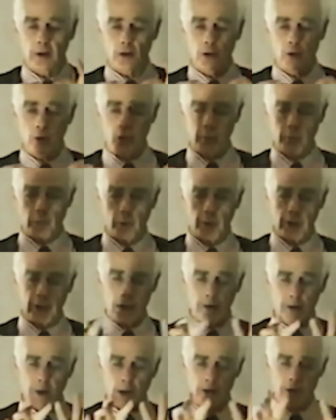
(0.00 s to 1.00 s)
it in two and
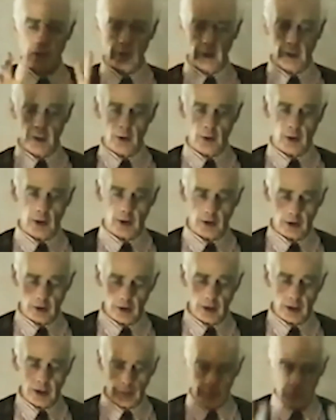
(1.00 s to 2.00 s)
pulling it out, and then you get
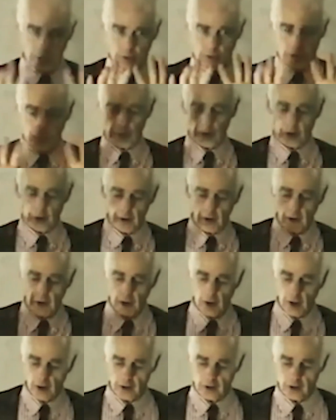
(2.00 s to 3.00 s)
an ellipse from it.
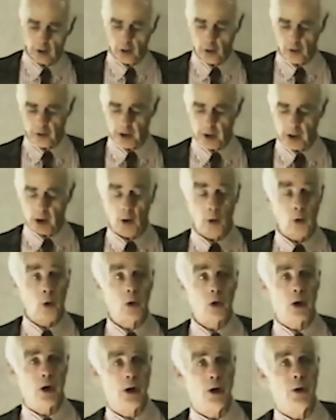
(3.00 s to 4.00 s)
So they are
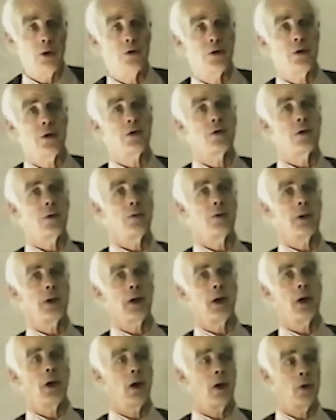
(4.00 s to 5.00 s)
all closed systems.
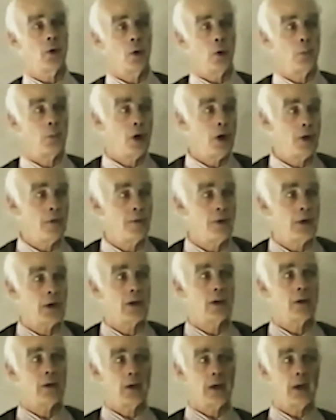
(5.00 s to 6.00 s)
They are all
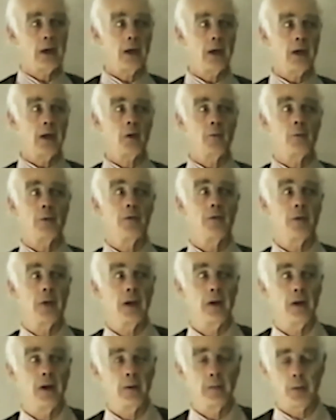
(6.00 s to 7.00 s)
perfect. They cannot be
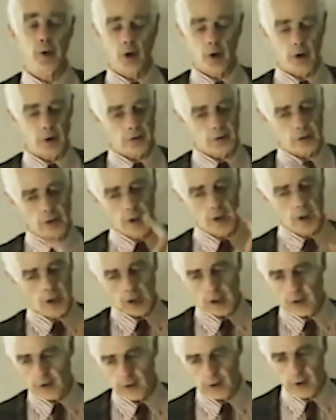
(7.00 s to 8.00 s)
varied because
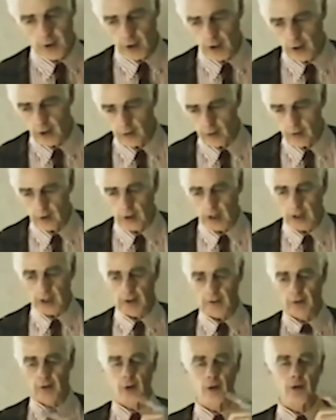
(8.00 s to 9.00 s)
a circle is a
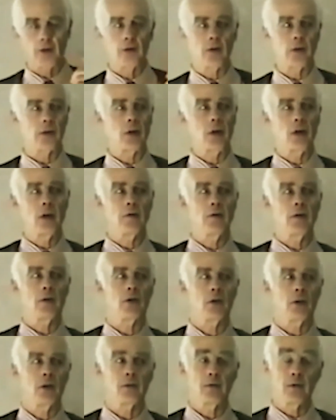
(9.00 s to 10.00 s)
line of constant
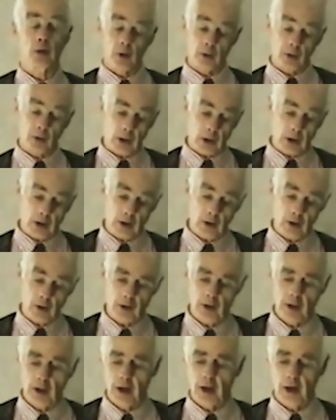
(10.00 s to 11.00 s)
curvature, no
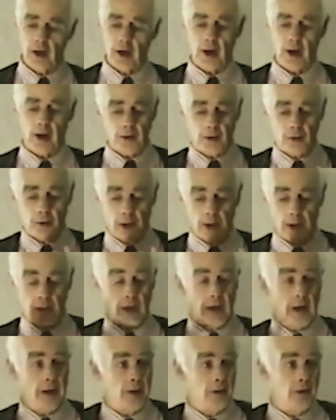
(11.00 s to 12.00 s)
thickness. A
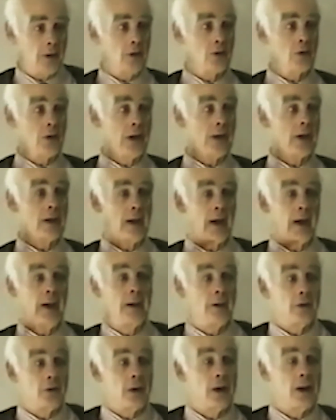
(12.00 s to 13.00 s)
straight line is a straight
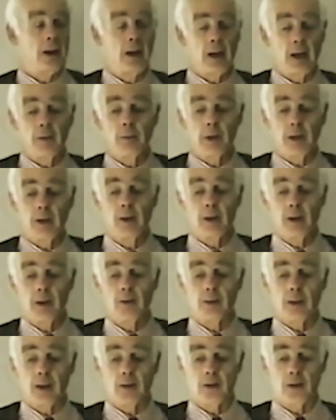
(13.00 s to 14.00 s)
line. A straight line
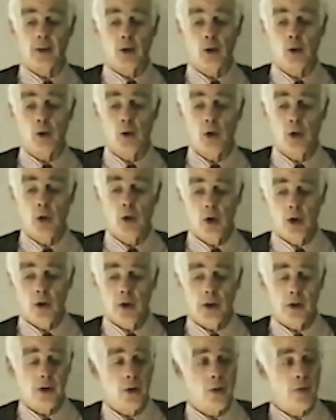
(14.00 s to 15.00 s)
means there's no
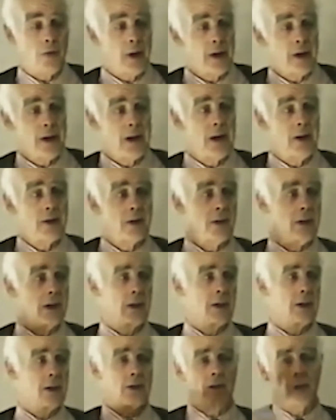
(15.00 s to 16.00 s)

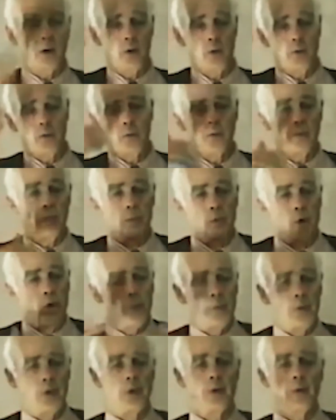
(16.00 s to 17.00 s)
variation. There's no
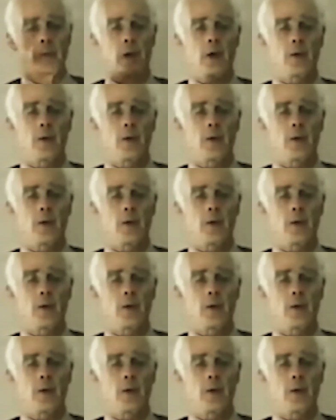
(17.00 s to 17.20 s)
movement